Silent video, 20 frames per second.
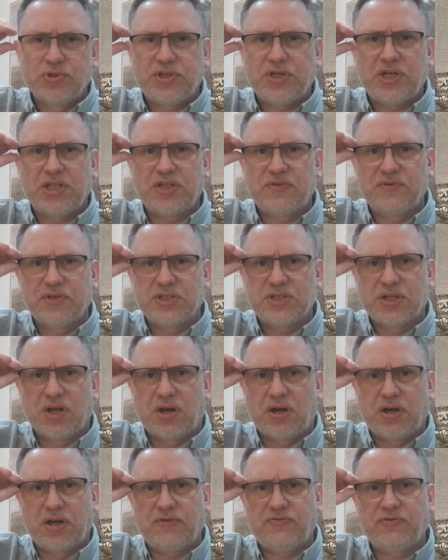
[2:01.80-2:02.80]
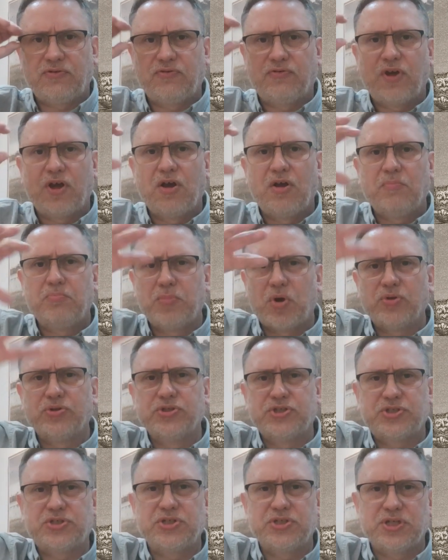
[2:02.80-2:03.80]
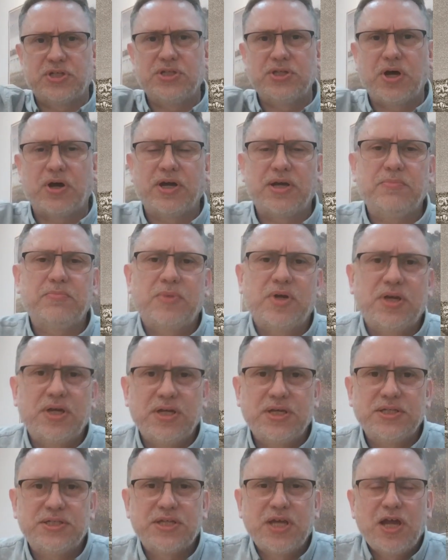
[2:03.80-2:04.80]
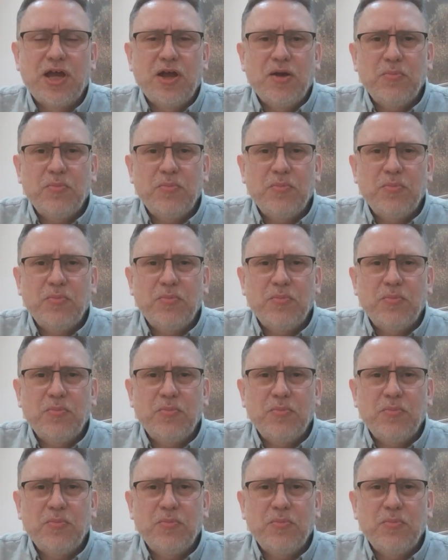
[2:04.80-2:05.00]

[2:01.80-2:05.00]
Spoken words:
the end of his life of monsters and nightmares.